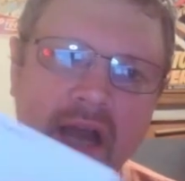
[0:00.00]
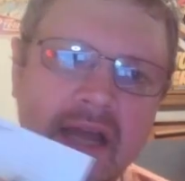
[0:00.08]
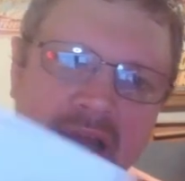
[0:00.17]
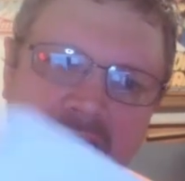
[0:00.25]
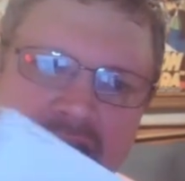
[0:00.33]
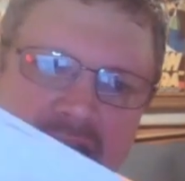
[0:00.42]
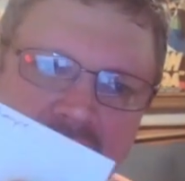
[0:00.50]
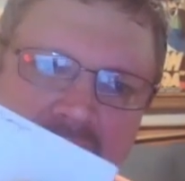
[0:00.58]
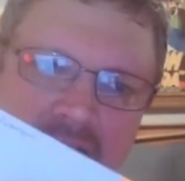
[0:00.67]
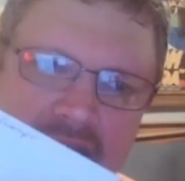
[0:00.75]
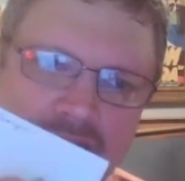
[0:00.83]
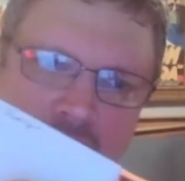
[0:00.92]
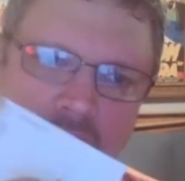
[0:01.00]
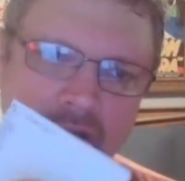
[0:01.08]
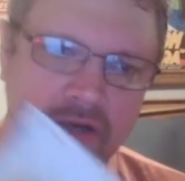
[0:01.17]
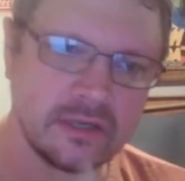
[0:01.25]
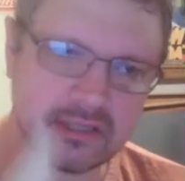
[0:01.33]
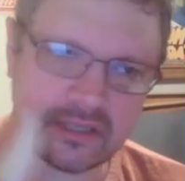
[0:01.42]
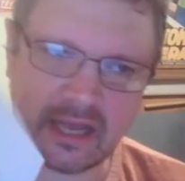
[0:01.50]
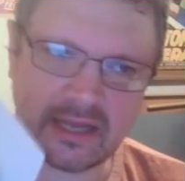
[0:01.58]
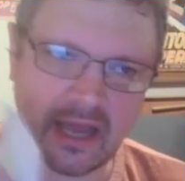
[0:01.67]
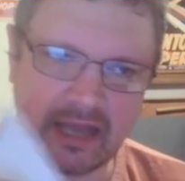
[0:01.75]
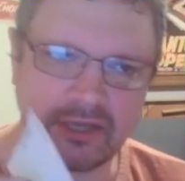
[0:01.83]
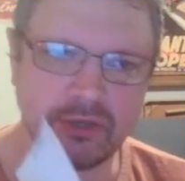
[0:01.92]
I like talkers.
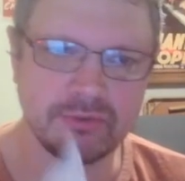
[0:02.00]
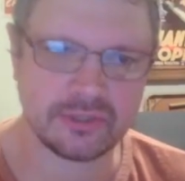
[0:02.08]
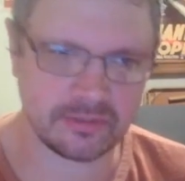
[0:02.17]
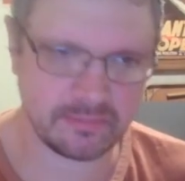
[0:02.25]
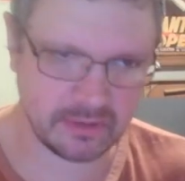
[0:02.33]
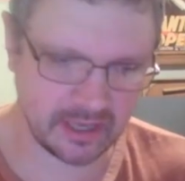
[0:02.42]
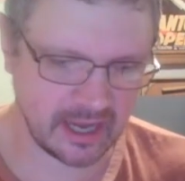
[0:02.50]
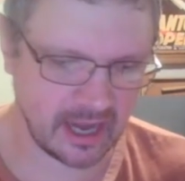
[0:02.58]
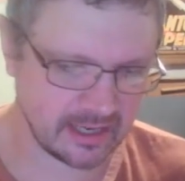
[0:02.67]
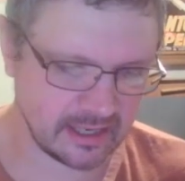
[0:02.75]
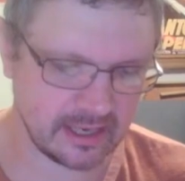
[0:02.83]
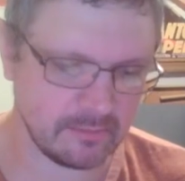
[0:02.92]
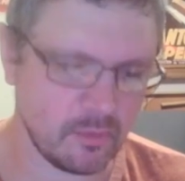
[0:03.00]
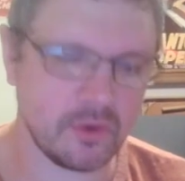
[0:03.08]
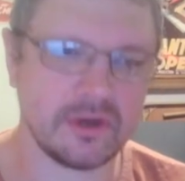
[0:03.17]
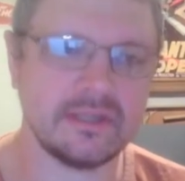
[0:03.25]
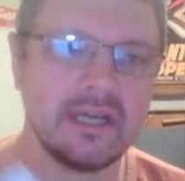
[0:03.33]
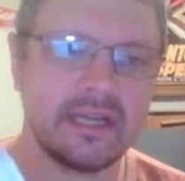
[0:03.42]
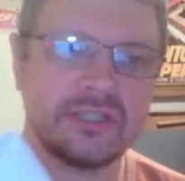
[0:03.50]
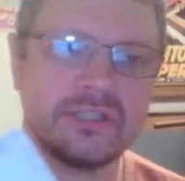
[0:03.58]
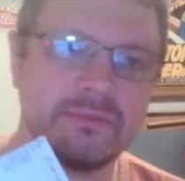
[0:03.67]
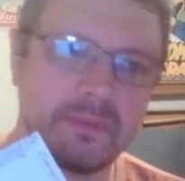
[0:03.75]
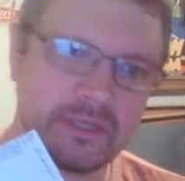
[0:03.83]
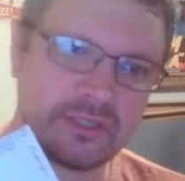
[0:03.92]
I usually play kind of like more
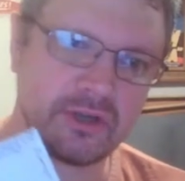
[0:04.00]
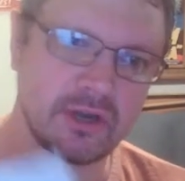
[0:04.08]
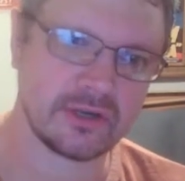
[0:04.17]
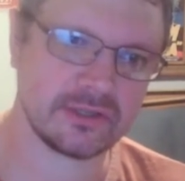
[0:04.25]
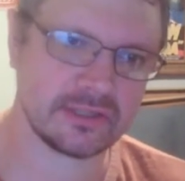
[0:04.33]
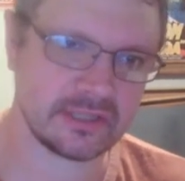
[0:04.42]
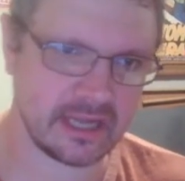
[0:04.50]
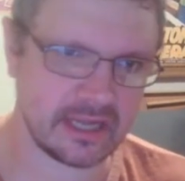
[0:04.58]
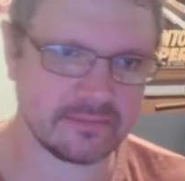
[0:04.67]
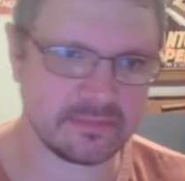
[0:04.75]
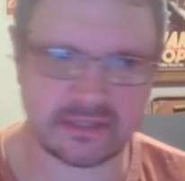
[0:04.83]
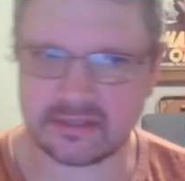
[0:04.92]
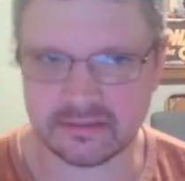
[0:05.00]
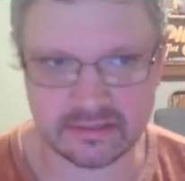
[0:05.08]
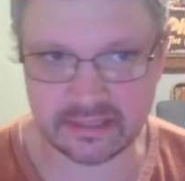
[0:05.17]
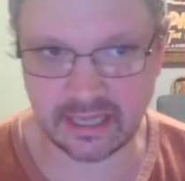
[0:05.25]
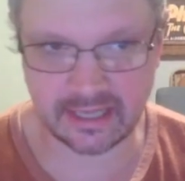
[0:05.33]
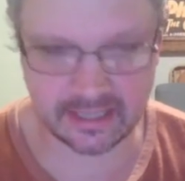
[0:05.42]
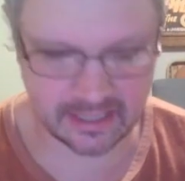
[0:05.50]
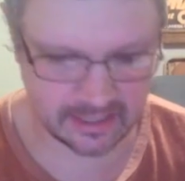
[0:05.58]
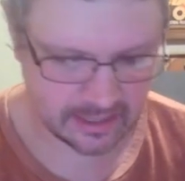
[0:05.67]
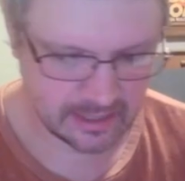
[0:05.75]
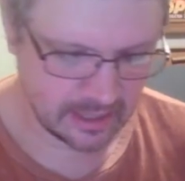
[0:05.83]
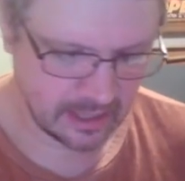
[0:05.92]
intelligence-based talkers in games lately.
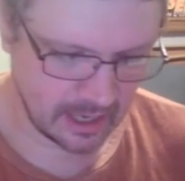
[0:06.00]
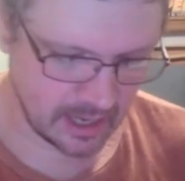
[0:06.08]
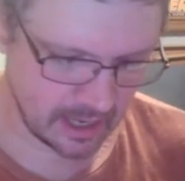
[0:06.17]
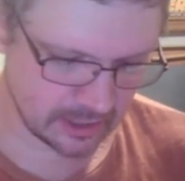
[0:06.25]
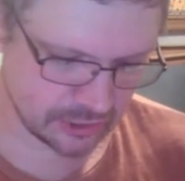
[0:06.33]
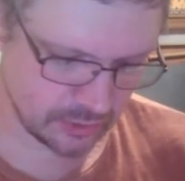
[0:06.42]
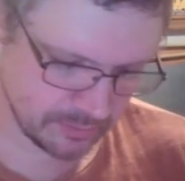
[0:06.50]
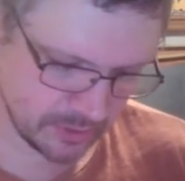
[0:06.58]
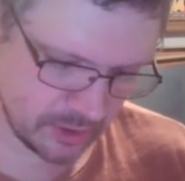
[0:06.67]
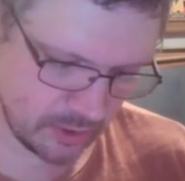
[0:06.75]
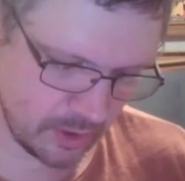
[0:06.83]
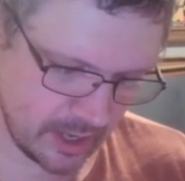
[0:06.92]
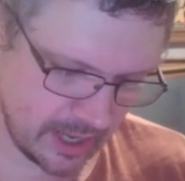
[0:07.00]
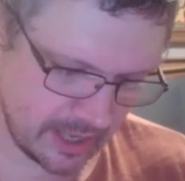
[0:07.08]
So I'm going to go ahead.